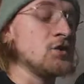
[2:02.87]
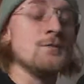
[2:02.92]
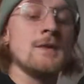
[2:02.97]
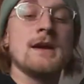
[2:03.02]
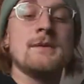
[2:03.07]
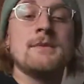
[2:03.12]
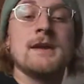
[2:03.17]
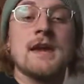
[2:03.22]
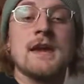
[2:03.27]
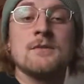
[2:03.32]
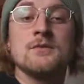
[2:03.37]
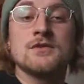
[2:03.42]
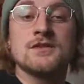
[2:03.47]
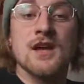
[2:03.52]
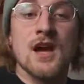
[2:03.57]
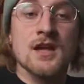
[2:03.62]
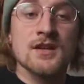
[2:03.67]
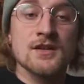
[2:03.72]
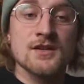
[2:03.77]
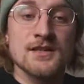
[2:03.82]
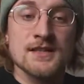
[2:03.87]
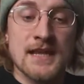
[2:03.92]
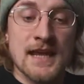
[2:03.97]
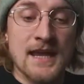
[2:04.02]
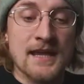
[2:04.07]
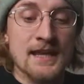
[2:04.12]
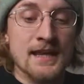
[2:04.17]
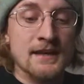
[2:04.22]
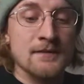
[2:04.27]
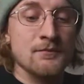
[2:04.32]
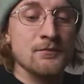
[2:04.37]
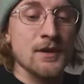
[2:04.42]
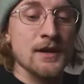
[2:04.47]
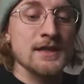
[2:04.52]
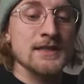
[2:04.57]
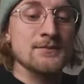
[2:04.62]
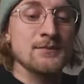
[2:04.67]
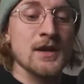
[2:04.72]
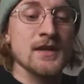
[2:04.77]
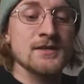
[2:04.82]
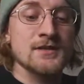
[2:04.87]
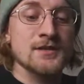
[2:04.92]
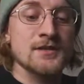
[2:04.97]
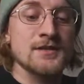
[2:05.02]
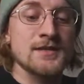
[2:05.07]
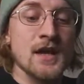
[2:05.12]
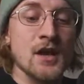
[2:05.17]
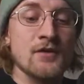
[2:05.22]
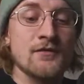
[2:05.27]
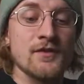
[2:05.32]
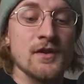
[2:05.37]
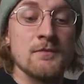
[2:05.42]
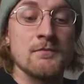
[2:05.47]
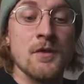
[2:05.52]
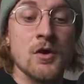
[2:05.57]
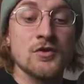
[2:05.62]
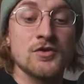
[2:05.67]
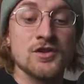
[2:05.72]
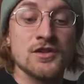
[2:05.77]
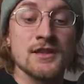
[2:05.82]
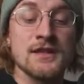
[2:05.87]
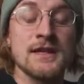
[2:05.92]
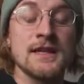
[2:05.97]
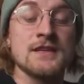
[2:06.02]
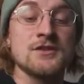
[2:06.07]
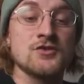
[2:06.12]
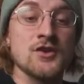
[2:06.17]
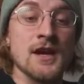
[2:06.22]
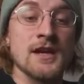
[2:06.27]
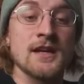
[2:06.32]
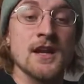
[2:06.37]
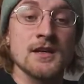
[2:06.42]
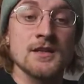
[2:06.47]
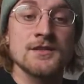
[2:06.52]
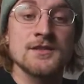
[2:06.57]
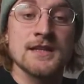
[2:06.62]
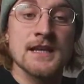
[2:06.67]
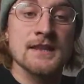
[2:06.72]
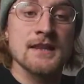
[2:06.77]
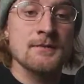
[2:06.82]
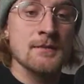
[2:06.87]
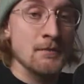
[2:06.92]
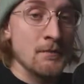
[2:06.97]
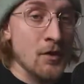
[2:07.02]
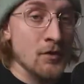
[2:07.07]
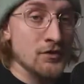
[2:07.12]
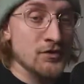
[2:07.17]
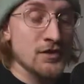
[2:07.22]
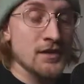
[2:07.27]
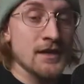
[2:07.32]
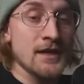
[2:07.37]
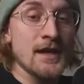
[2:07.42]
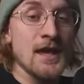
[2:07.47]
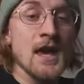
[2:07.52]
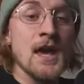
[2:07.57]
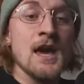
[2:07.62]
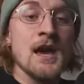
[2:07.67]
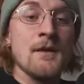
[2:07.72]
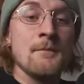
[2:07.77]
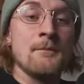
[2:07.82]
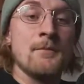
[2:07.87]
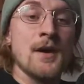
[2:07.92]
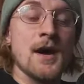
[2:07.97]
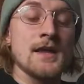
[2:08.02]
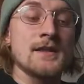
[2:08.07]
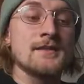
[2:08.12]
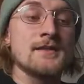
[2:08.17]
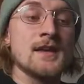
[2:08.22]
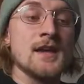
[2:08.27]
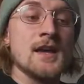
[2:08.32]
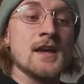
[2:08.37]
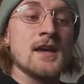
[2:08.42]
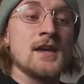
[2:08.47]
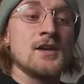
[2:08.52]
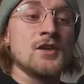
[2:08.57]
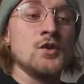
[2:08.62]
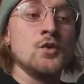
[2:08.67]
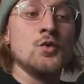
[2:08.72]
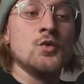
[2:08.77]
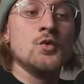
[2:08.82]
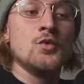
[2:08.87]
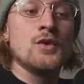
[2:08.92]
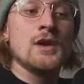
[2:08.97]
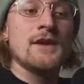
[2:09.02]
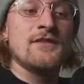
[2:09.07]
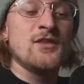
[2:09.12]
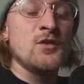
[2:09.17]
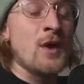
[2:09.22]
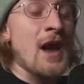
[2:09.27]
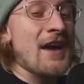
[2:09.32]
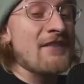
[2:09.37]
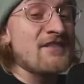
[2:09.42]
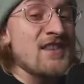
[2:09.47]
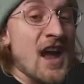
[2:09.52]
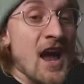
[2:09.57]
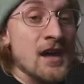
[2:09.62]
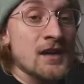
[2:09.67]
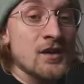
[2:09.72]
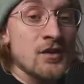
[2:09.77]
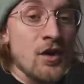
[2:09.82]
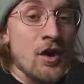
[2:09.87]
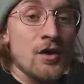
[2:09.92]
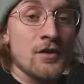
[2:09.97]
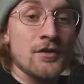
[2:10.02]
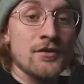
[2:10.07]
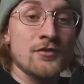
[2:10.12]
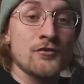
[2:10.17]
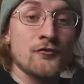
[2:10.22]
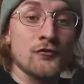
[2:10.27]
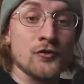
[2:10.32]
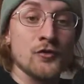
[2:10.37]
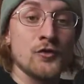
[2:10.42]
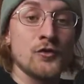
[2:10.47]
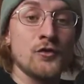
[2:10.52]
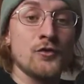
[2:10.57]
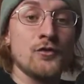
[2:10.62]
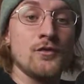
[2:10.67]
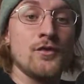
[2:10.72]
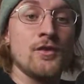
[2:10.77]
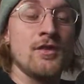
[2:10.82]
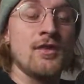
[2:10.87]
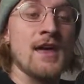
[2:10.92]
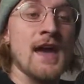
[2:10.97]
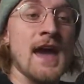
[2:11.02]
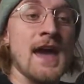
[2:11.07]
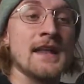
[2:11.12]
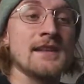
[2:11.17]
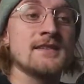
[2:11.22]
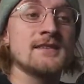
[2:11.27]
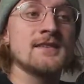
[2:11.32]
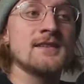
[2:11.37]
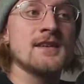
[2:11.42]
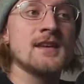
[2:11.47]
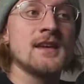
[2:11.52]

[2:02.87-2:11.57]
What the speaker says: may be able to understand and express yourself emotionally and trying to understand them emotionally, but you, if you have not gone through that